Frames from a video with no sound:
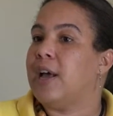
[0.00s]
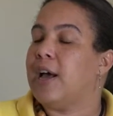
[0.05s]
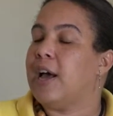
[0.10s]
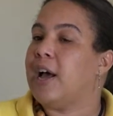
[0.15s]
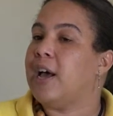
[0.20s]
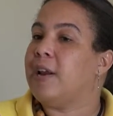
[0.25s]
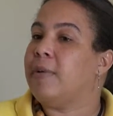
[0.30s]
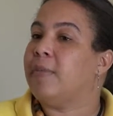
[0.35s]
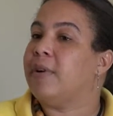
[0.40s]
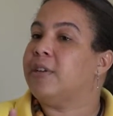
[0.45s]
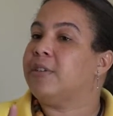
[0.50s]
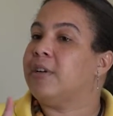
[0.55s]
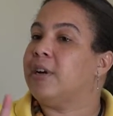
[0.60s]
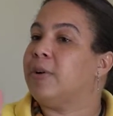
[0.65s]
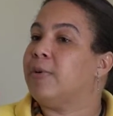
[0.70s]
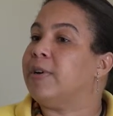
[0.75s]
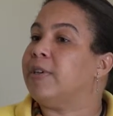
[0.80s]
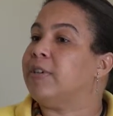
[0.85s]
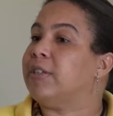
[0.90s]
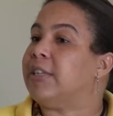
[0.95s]
animals
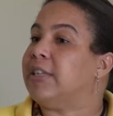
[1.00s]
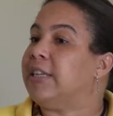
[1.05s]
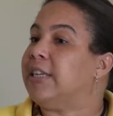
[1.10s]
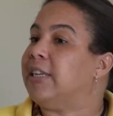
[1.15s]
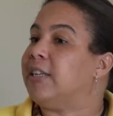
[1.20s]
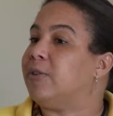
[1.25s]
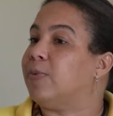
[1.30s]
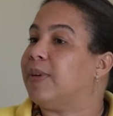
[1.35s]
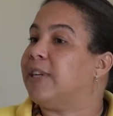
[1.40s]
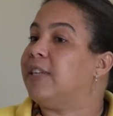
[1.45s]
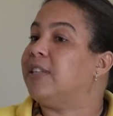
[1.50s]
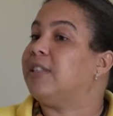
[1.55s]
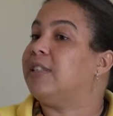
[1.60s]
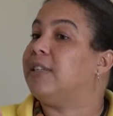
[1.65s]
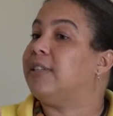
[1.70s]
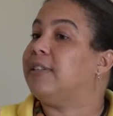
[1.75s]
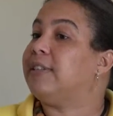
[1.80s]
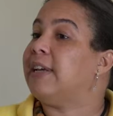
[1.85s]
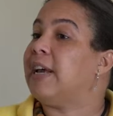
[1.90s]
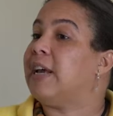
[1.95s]
are going to eat when it's,
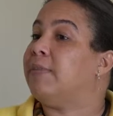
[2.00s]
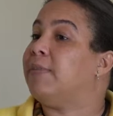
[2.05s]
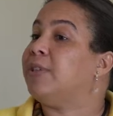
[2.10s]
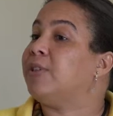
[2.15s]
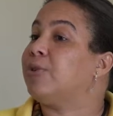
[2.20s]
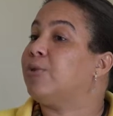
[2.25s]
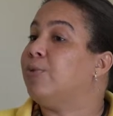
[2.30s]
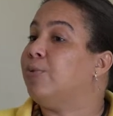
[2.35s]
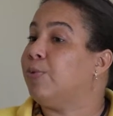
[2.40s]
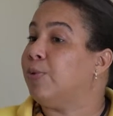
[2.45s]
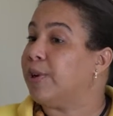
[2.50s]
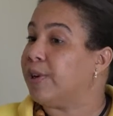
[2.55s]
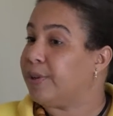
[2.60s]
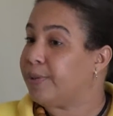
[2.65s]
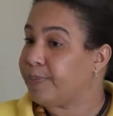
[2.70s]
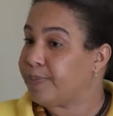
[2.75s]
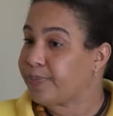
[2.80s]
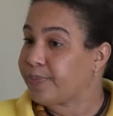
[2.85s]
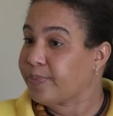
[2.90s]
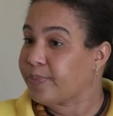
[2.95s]
the time is cooler.
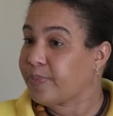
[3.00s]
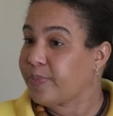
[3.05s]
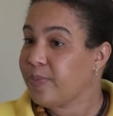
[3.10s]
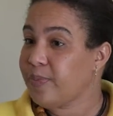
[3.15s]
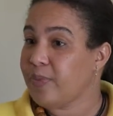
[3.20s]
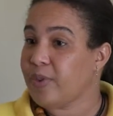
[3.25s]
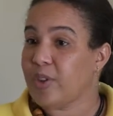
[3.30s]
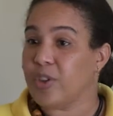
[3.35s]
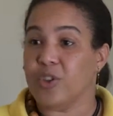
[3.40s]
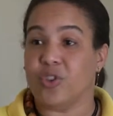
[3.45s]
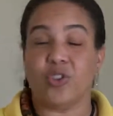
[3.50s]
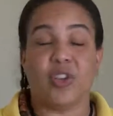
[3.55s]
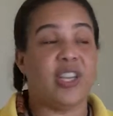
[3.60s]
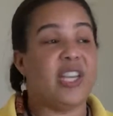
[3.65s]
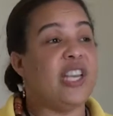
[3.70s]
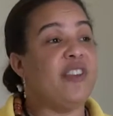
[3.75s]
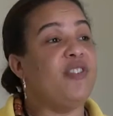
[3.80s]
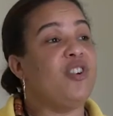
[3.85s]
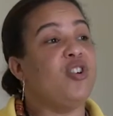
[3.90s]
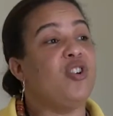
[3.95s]
So
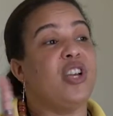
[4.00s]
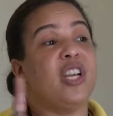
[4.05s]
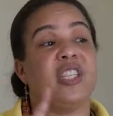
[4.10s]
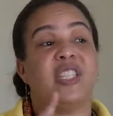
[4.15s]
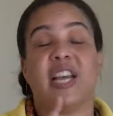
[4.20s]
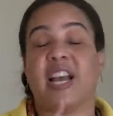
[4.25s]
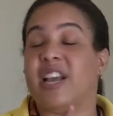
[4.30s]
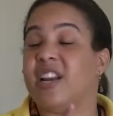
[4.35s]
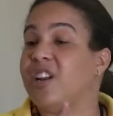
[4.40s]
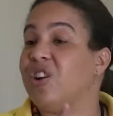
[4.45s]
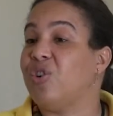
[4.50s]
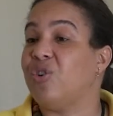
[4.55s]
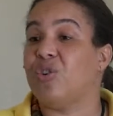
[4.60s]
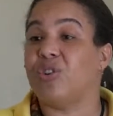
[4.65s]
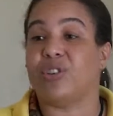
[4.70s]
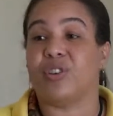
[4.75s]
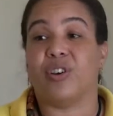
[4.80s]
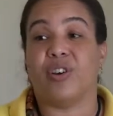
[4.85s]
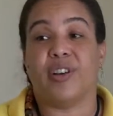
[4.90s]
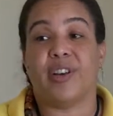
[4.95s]
even though you tired, the go
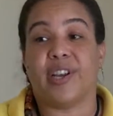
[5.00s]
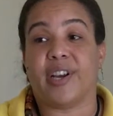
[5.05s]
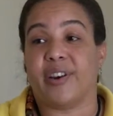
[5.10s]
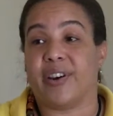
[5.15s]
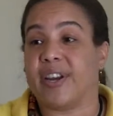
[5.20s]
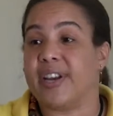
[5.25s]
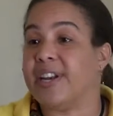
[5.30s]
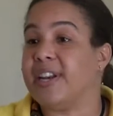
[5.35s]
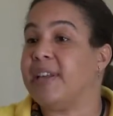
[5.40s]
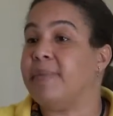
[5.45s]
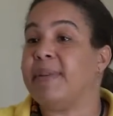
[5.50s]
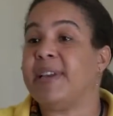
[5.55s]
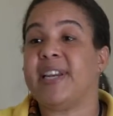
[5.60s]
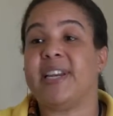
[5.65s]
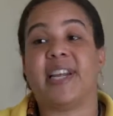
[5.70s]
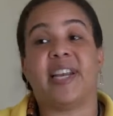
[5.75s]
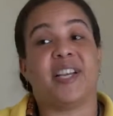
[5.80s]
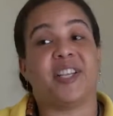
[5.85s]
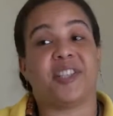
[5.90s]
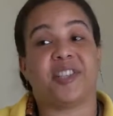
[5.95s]
out there in the
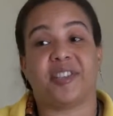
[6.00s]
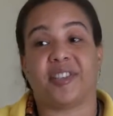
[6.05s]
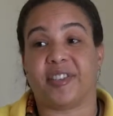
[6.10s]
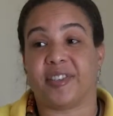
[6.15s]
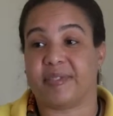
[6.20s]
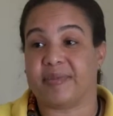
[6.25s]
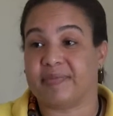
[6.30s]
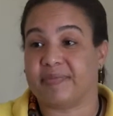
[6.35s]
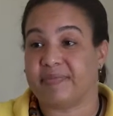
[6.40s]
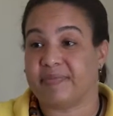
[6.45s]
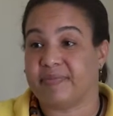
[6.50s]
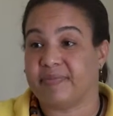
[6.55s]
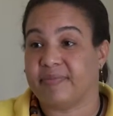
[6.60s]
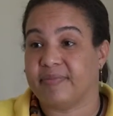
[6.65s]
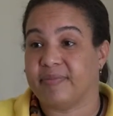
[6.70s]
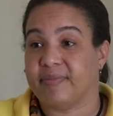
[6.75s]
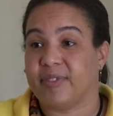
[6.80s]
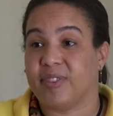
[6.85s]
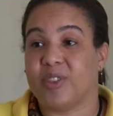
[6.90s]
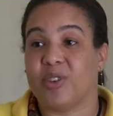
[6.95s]
midday sun,
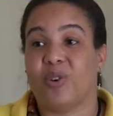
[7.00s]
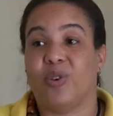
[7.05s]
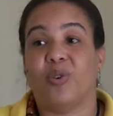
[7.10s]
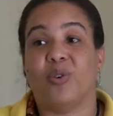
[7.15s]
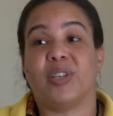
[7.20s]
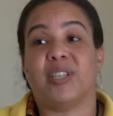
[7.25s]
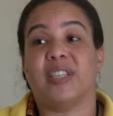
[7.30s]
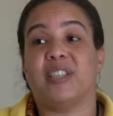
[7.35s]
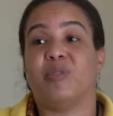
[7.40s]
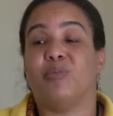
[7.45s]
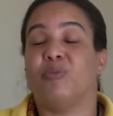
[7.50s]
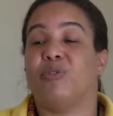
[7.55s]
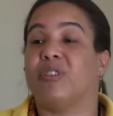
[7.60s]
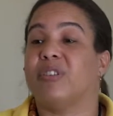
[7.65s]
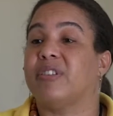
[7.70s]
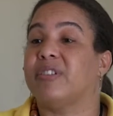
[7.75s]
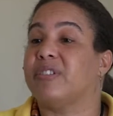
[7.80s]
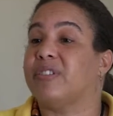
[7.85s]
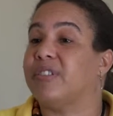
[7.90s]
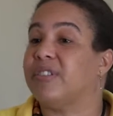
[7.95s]
the goat is more
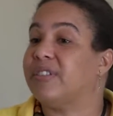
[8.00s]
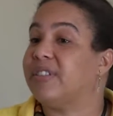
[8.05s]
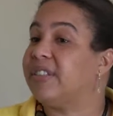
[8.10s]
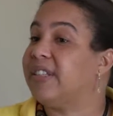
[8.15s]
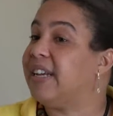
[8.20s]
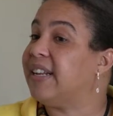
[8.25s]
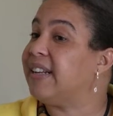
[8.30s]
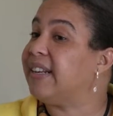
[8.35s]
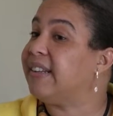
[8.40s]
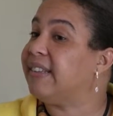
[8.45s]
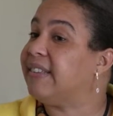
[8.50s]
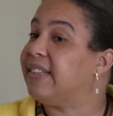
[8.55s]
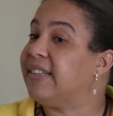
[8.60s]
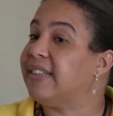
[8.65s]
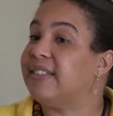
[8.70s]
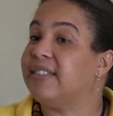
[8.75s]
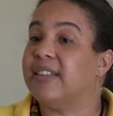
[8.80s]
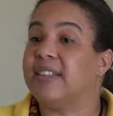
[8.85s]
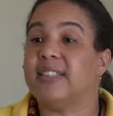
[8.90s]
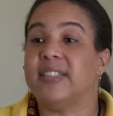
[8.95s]
thirsty than anything.
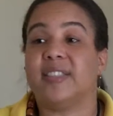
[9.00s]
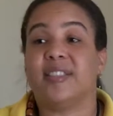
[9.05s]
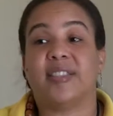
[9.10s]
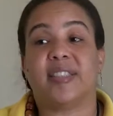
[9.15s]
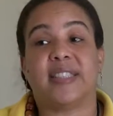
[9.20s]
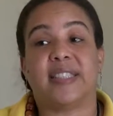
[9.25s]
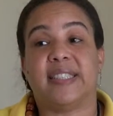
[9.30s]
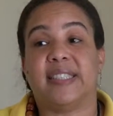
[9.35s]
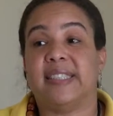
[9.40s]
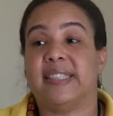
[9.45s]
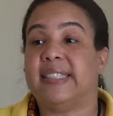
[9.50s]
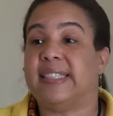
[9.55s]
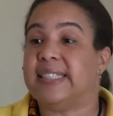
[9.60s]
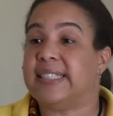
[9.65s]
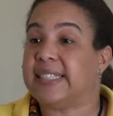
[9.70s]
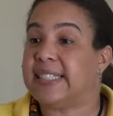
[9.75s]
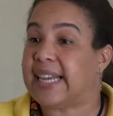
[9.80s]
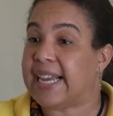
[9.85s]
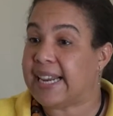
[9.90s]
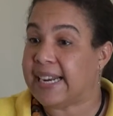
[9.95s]
He's not interested in
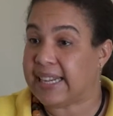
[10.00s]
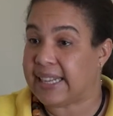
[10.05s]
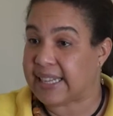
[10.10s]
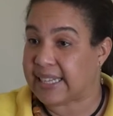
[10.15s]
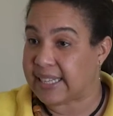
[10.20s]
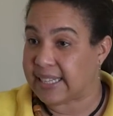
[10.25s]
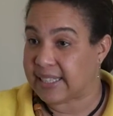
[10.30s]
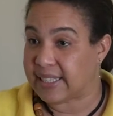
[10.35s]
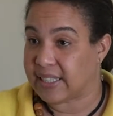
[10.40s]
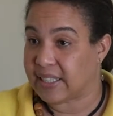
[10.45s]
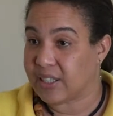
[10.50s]
eating anything.